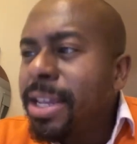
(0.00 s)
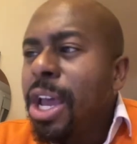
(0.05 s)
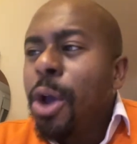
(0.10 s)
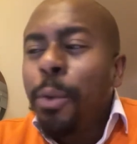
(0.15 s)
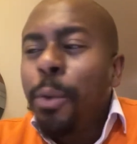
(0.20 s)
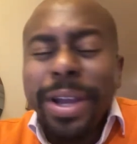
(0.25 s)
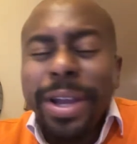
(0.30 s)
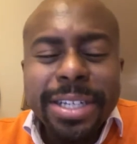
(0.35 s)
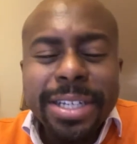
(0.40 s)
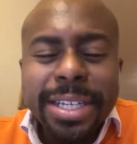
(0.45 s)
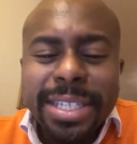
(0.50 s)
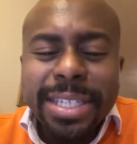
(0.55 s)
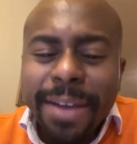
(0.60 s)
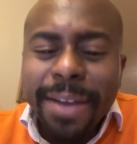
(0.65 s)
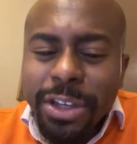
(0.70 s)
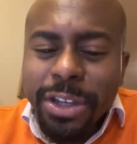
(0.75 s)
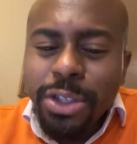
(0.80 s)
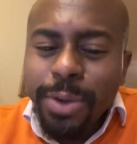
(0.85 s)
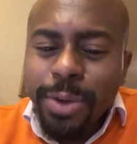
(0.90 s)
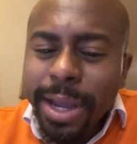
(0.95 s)
We just have to
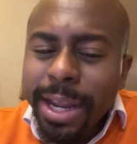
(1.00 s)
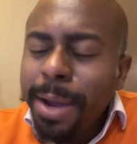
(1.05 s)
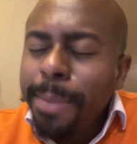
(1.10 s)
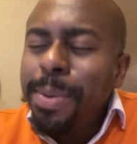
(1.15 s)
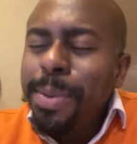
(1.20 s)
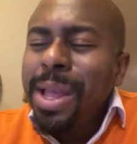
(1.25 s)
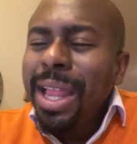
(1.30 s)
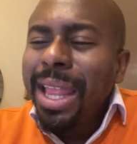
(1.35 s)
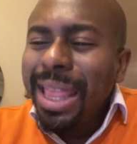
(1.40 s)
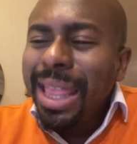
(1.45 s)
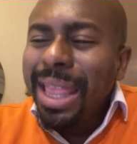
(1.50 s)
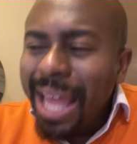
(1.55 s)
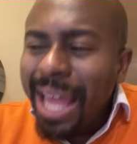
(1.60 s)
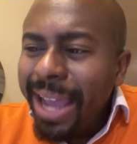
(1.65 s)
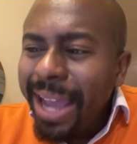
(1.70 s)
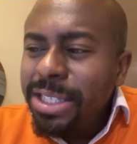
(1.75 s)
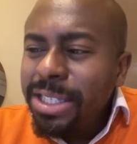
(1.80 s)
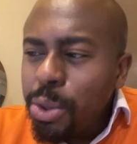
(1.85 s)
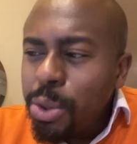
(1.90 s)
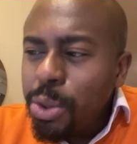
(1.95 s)
straight up
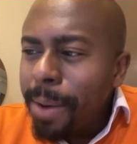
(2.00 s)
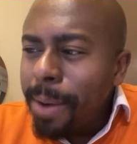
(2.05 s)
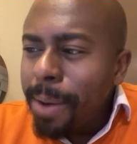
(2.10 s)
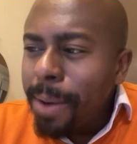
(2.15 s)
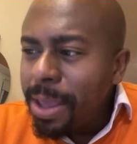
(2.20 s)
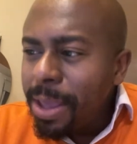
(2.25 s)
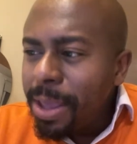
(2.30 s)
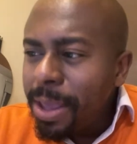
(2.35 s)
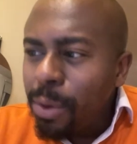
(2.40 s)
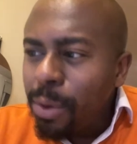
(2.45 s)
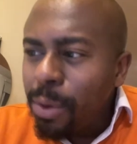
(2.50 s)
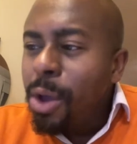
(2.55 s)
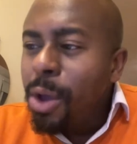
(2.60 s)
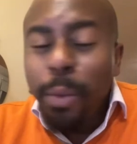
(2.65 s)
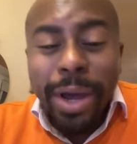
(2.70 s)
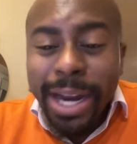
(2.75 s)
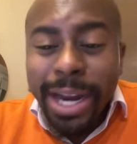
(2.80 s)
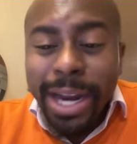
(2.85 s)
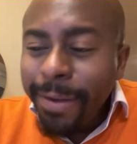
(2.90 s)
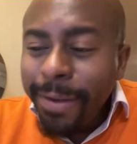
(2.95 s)
lie to our people.
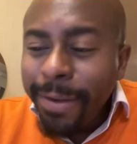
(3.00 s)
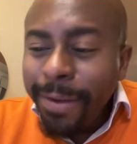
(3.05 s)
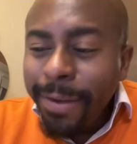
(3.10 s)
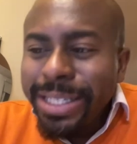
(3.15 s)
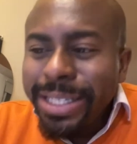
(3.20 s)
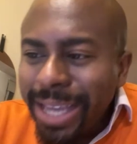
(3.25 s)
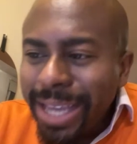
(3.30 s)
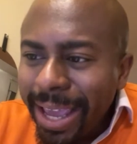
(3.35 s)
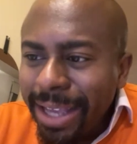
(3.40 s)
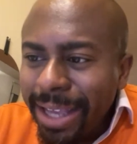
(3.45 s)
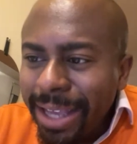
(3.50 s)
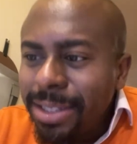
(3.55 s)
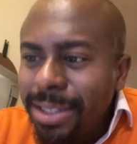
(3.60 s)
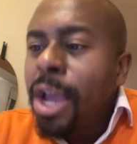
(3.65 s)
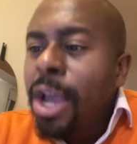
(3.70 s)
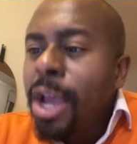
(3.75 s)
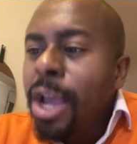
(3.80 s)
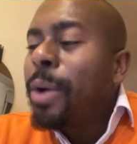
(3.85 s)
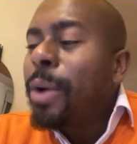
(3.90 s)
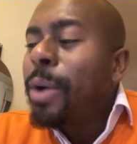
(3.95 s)
Whatever it takes,
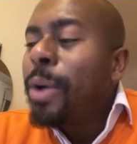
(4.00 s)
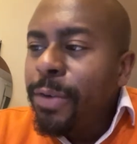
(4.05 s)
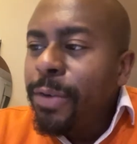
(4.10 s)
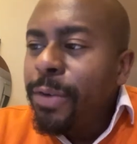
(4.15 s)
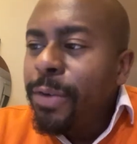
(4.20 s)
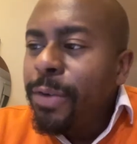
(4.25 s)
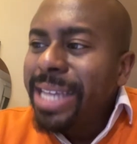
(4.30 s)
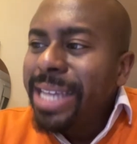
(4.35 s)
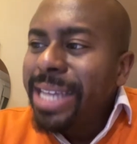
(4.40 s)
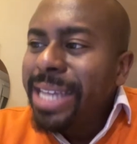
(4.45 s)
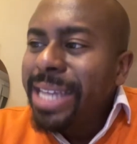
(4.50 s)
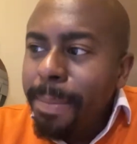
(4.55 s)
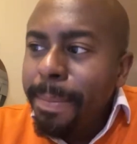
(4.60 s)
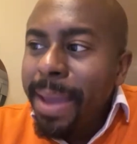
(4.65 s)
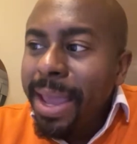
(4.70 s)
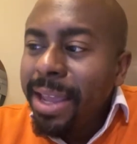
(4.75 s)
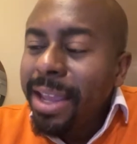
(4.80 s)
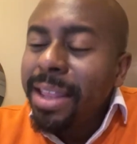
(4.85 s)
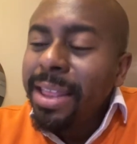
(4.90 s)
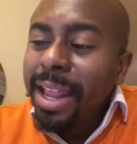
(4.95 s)

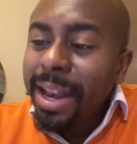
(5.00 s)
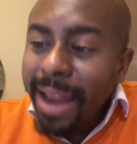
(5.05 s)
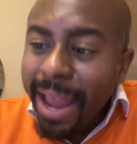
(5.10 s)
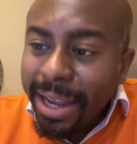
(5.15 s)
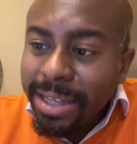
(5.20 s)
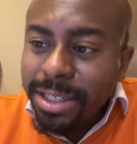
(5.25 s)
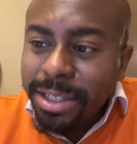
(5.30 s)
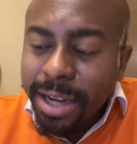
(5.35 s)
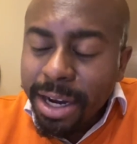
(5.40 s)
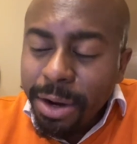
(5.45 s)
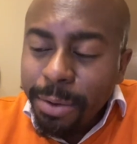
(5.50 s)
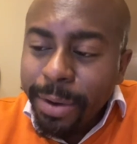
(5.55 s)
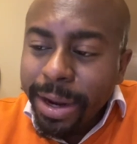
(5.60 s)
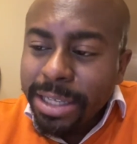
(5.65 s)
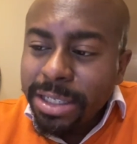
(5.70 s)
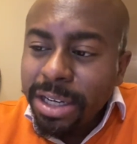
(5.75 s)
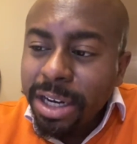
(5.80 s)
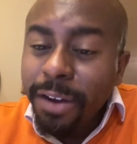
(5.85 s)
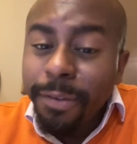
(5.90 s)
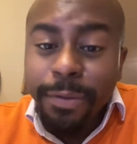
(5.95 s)
making the next
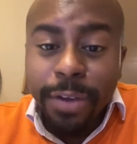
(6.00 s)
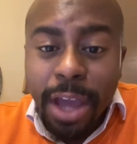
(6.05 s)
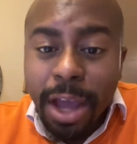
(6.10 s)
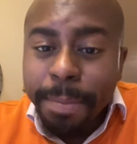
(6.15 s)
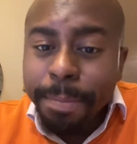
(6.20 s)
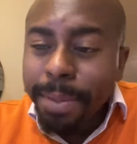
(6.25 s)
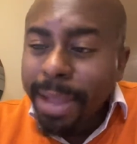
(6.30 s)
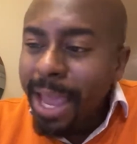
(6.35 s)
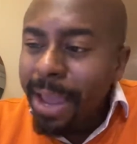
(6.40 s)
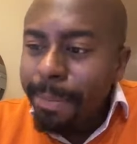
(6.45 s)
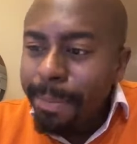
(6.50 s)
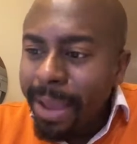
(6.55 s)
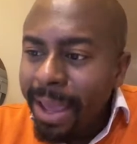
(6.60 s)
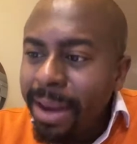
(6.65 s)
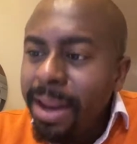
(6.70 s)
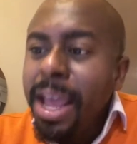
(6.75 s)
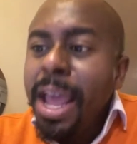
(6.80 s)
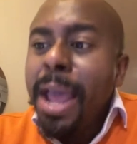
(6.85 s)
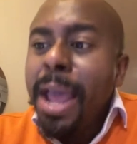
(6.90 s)
generation of young black men